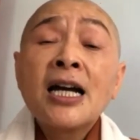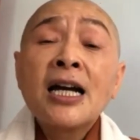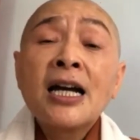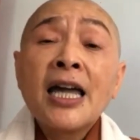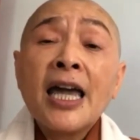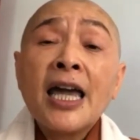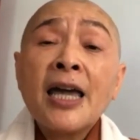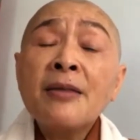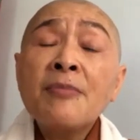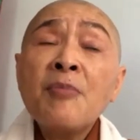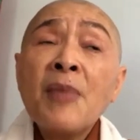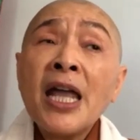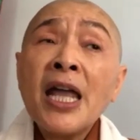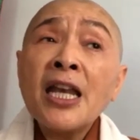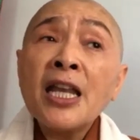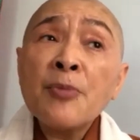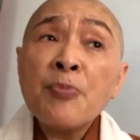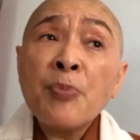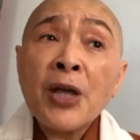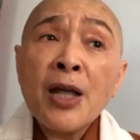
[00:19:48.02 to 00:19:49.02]
And
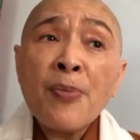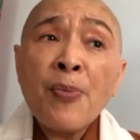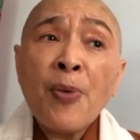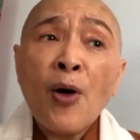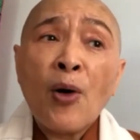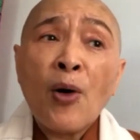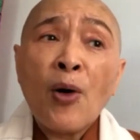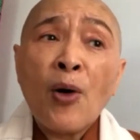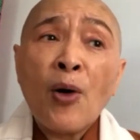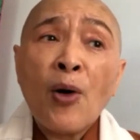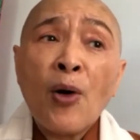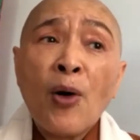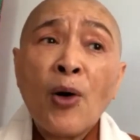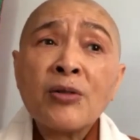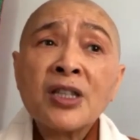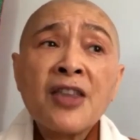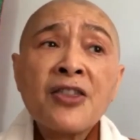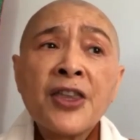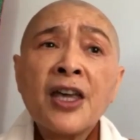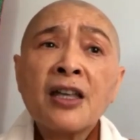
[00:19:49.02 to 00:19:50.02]
many people,
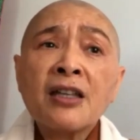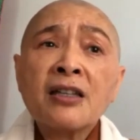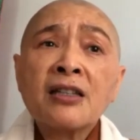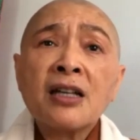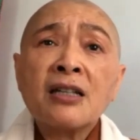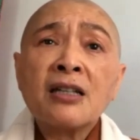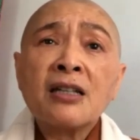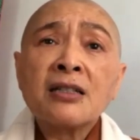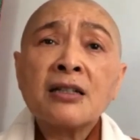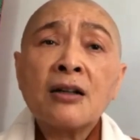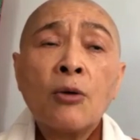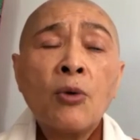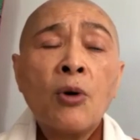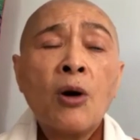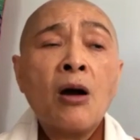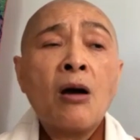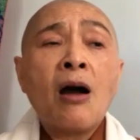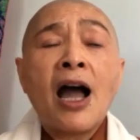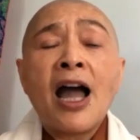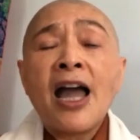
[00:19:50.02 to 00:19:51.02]
they think that,
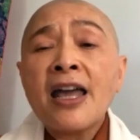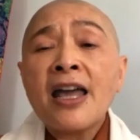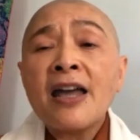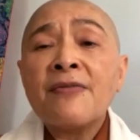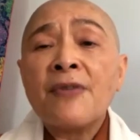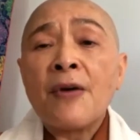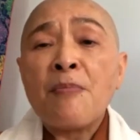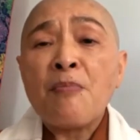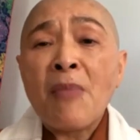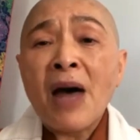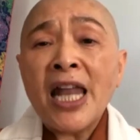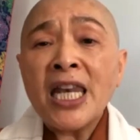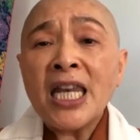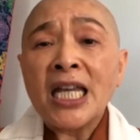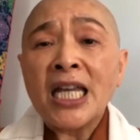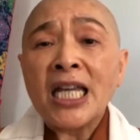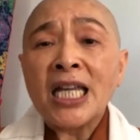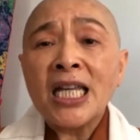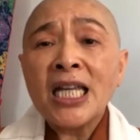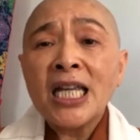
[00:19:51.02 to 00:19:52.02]
well, I have
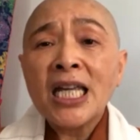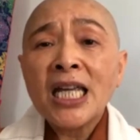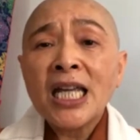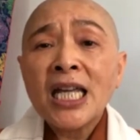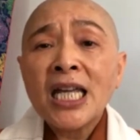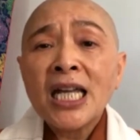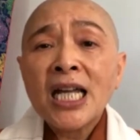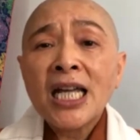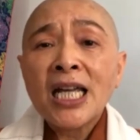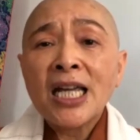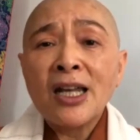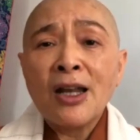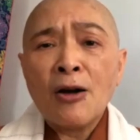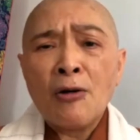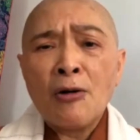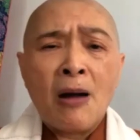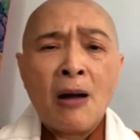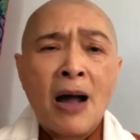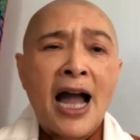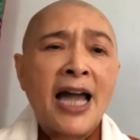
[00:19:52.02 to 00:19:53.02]
money,
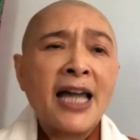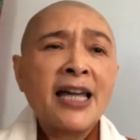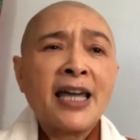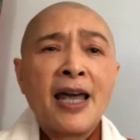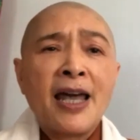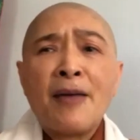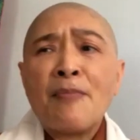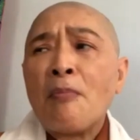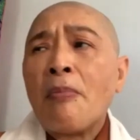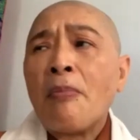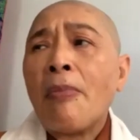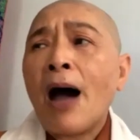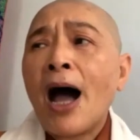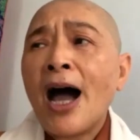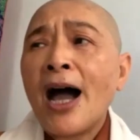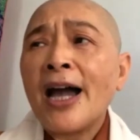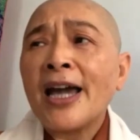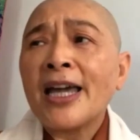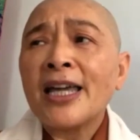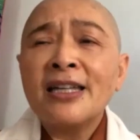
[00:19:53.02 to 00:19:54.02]
I can
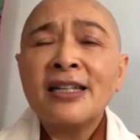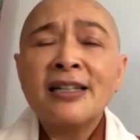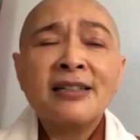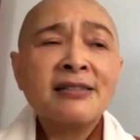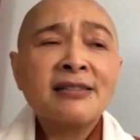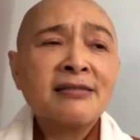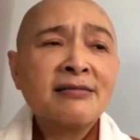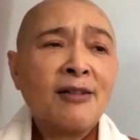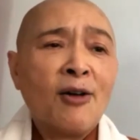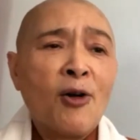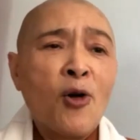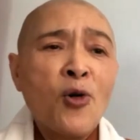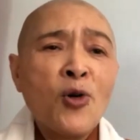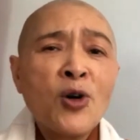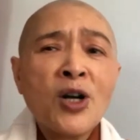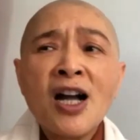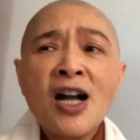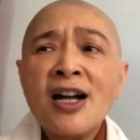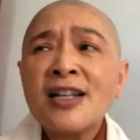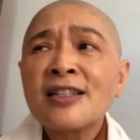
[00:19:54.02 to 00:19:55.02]
buy all
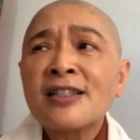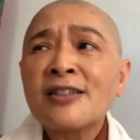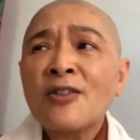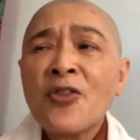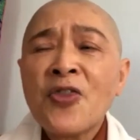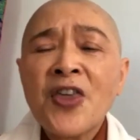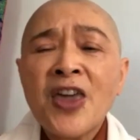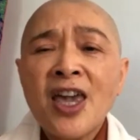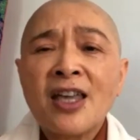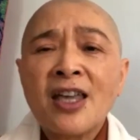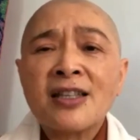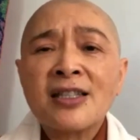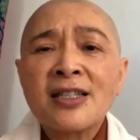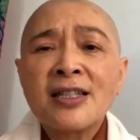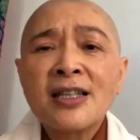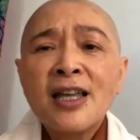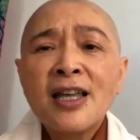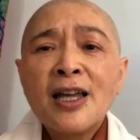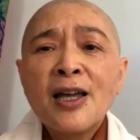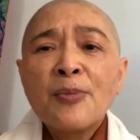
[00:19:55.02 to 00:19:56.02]
kinds of things.
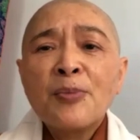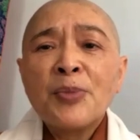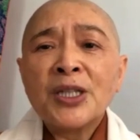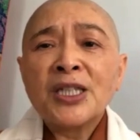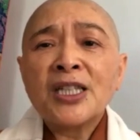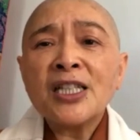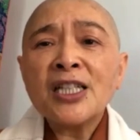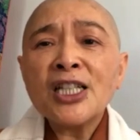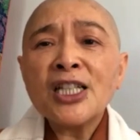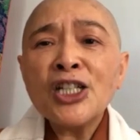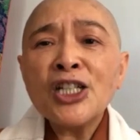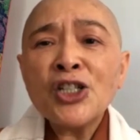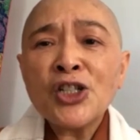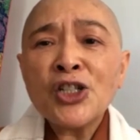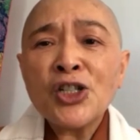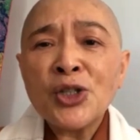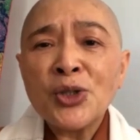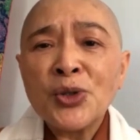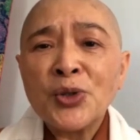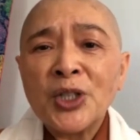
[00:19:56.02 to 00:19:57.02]
But the
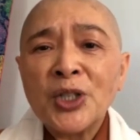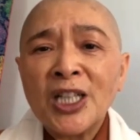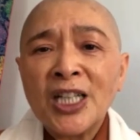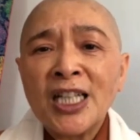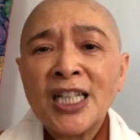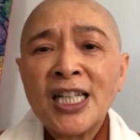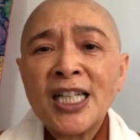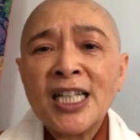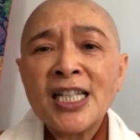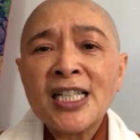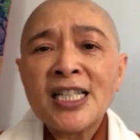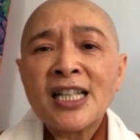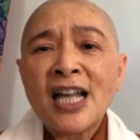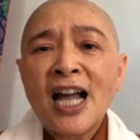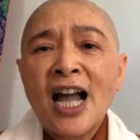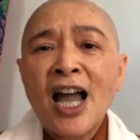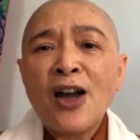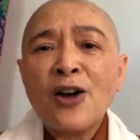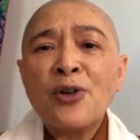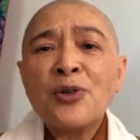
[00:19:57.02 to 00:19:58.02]
issue is,
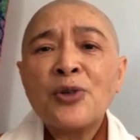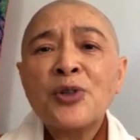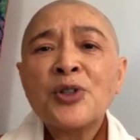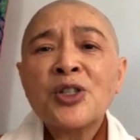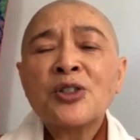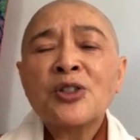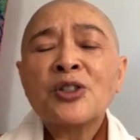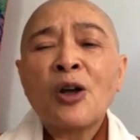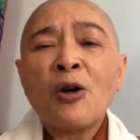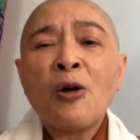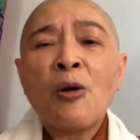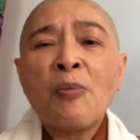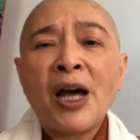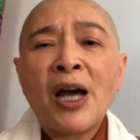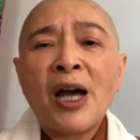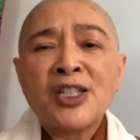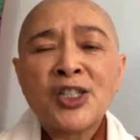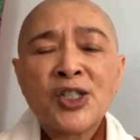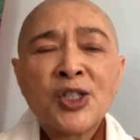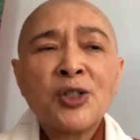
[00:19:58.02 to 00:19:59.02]
I always tell my
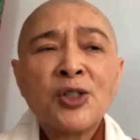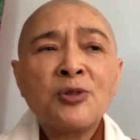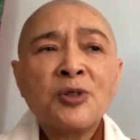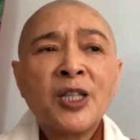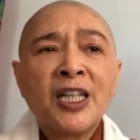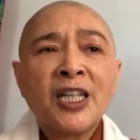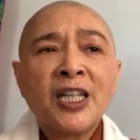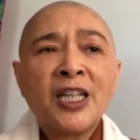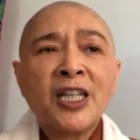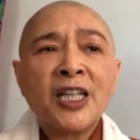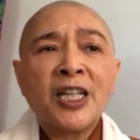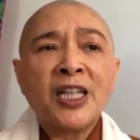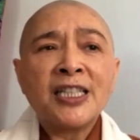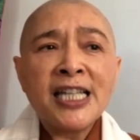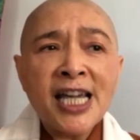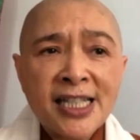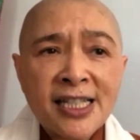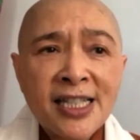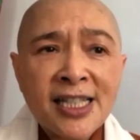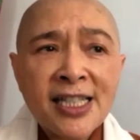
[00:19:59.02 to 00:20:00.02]
students,
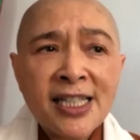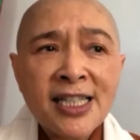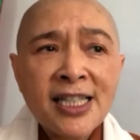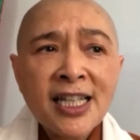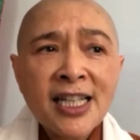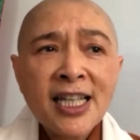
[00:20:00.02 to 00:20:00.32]
yes,